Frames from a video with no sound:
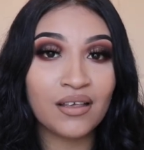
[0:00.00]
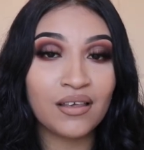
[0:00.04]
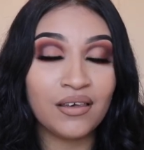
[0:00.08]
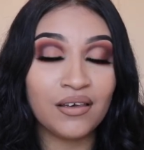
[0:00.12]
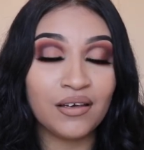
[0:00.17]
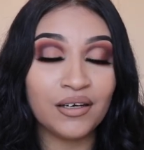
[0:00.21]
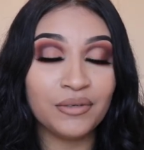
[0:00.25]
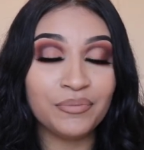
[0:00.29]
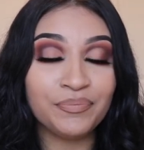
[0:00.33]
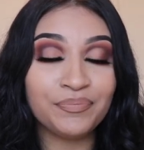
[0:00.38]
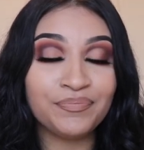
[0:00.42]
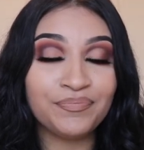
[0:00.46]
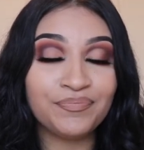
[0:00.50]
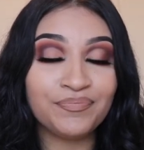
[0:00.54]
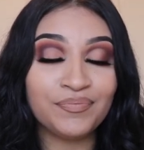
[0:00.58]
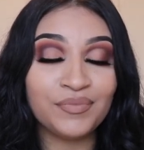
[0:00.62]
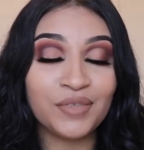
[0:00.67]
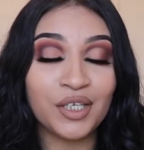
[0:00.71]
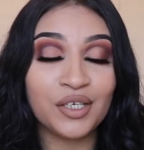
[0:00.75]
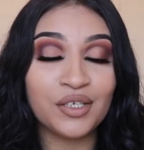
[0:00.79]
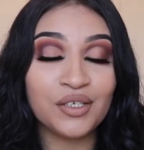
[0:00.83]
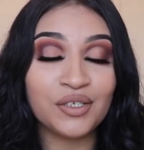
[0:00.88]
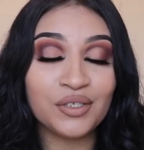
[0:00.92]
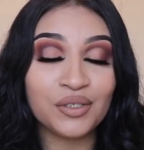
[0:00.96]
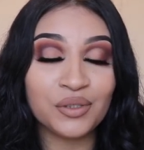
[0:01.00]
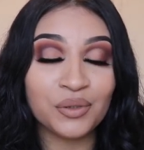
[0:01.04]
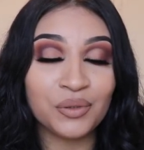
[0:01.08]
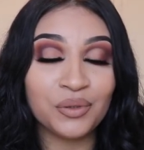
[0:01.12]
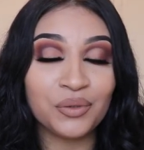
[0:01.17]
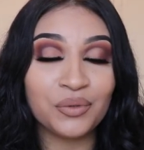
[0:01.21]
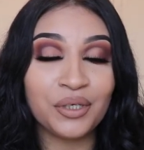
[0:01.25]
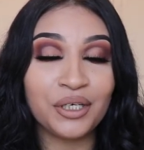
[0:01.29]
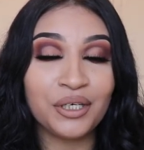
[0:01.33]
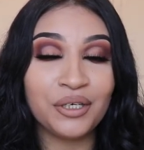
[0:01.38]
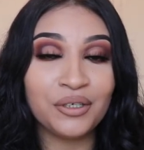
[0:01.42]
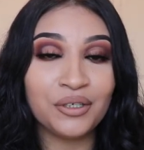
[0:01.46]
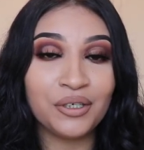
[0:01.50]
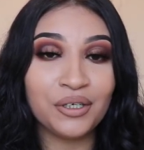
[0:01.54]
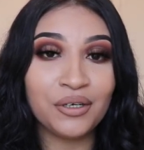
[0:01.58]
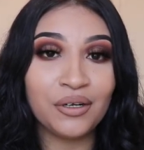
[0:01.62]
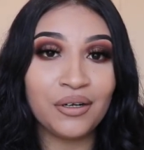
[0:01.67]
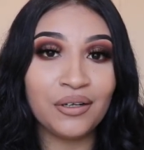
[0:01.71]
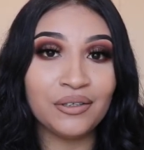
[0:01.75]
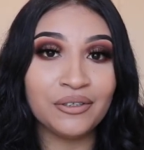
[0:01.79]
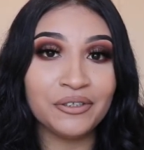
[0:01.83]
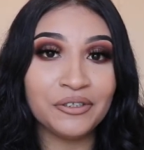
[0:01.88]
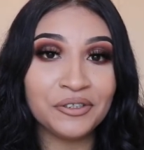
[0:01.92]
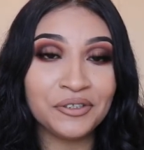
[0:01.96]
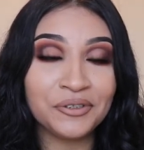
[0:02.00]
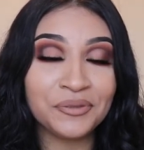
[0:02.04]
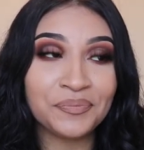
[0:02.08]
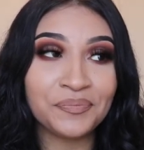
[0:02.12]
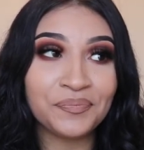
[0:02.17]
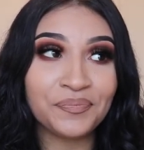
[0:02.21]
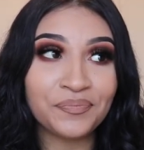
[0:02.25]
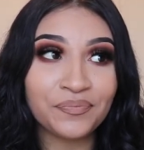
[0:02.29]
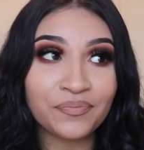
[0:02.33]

yep, they stole $300.